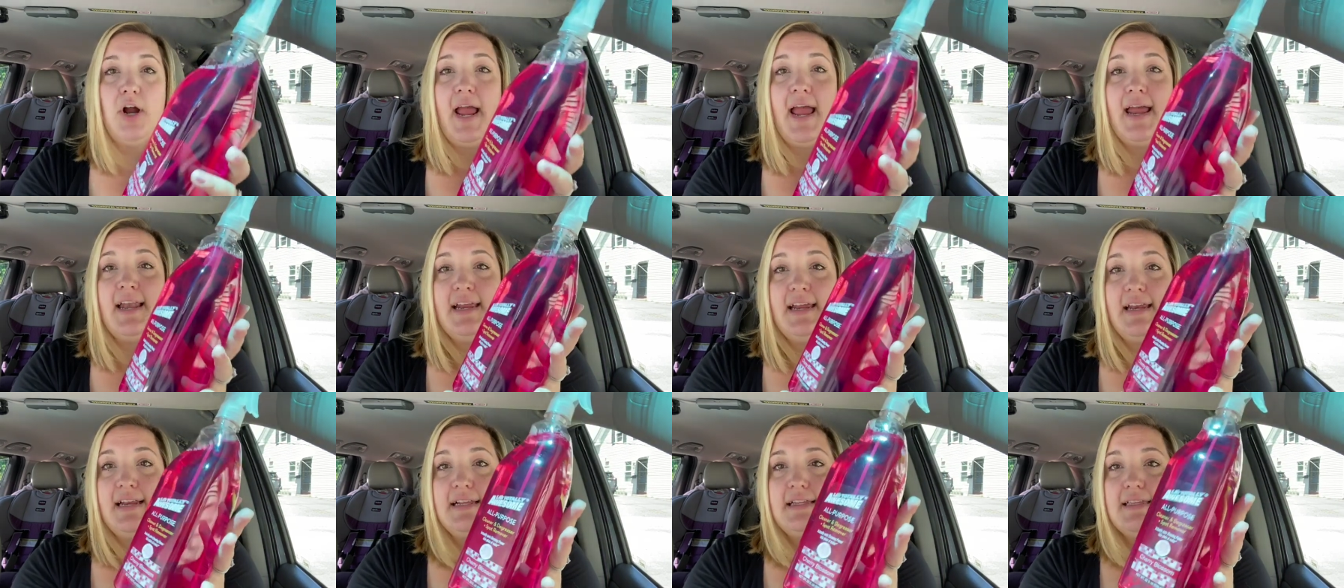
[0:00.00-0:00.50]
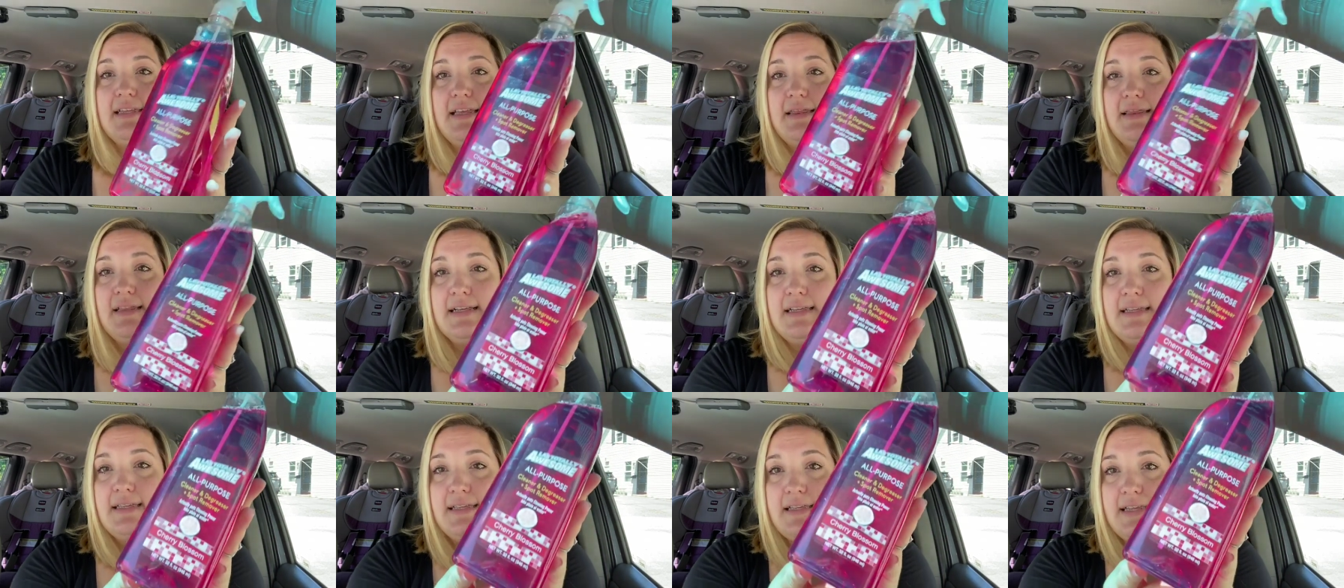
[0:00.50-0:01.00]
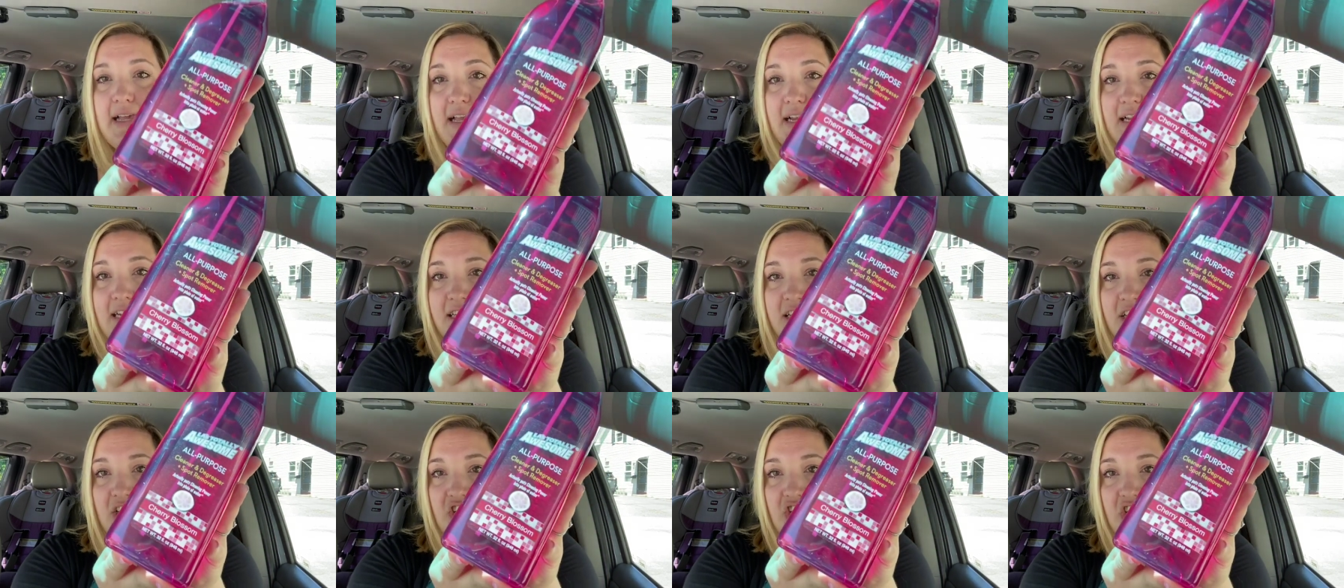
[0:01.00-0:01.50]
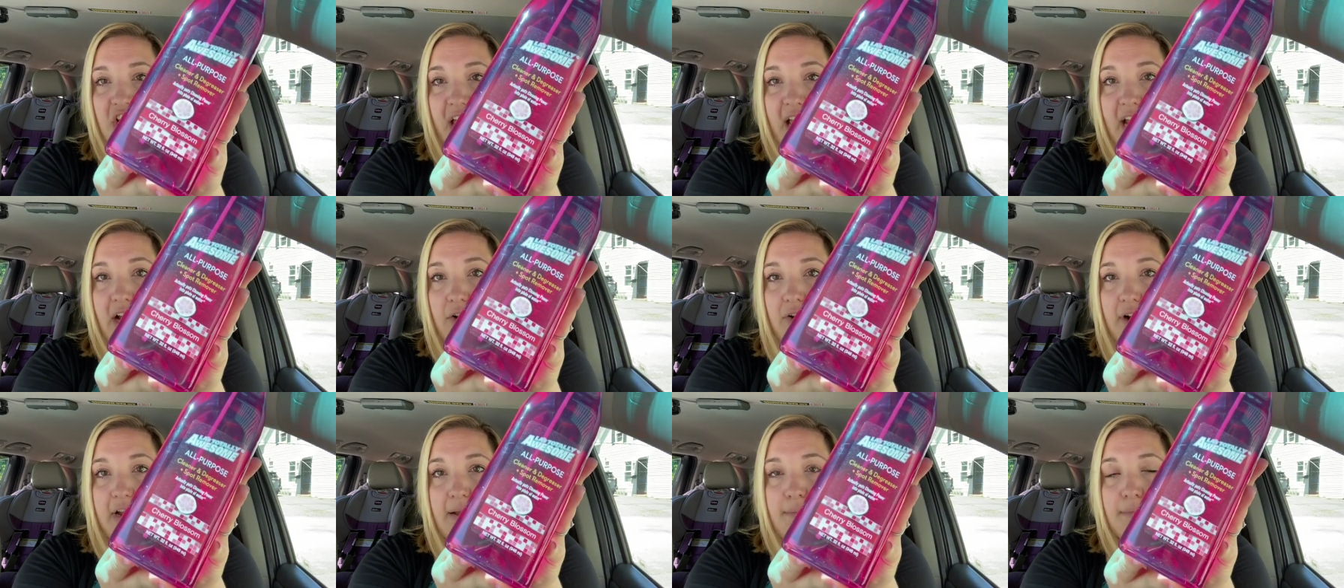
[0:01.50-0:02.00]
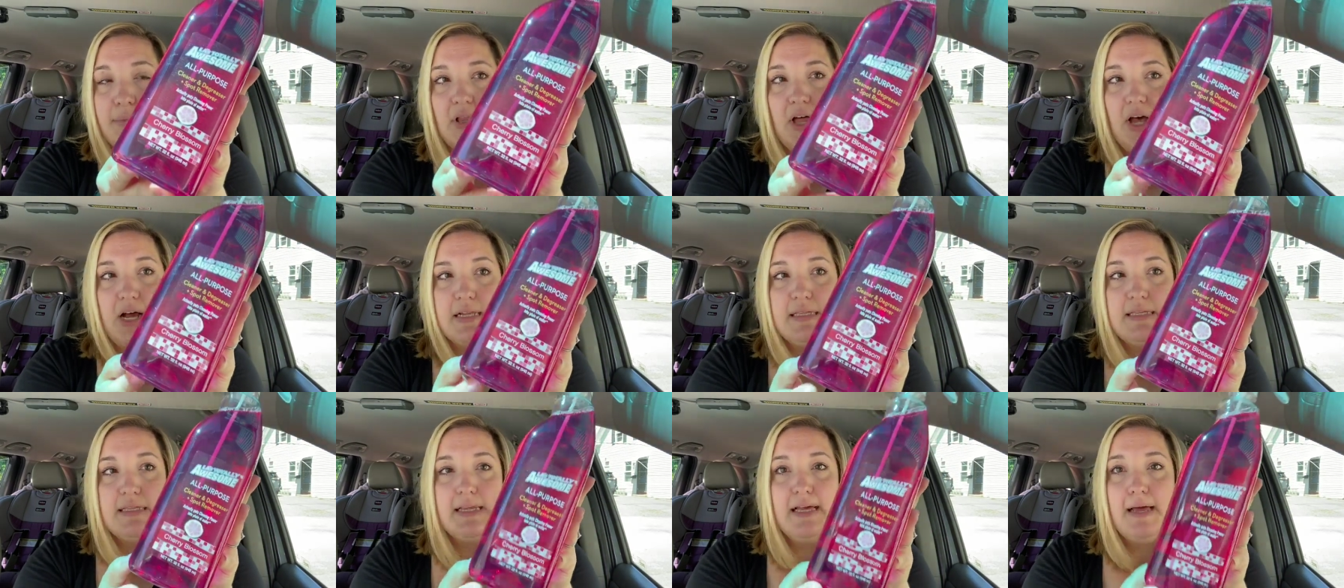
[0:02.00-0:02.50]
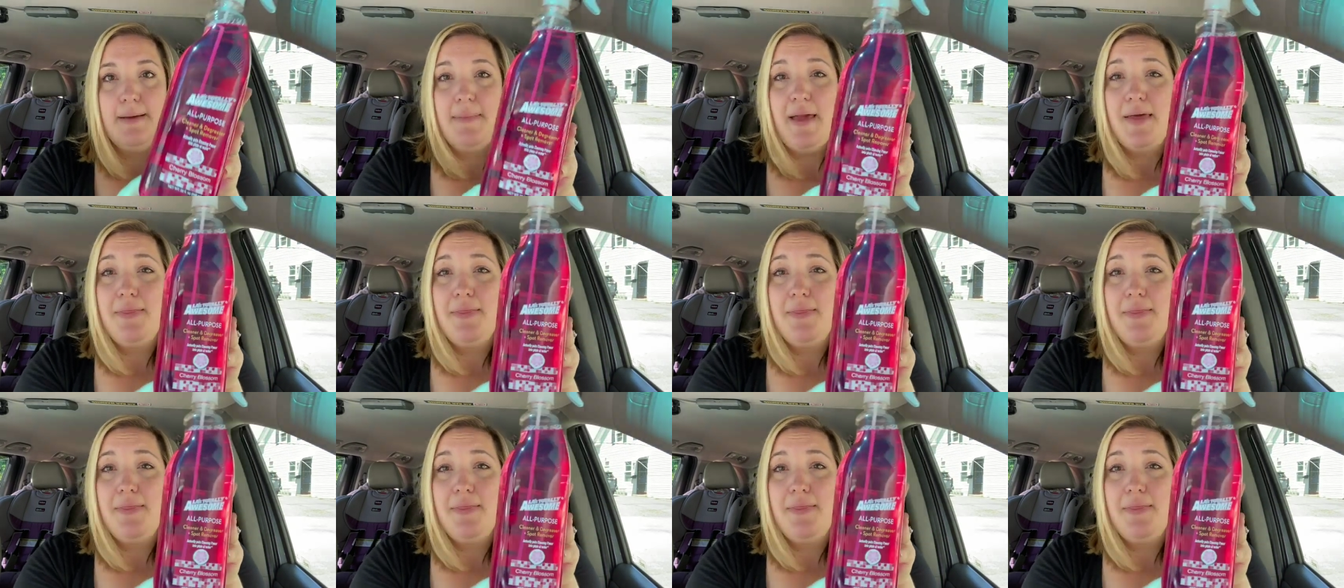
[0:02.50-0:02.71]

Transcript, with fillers: And it is in the scent Cherry Blossom.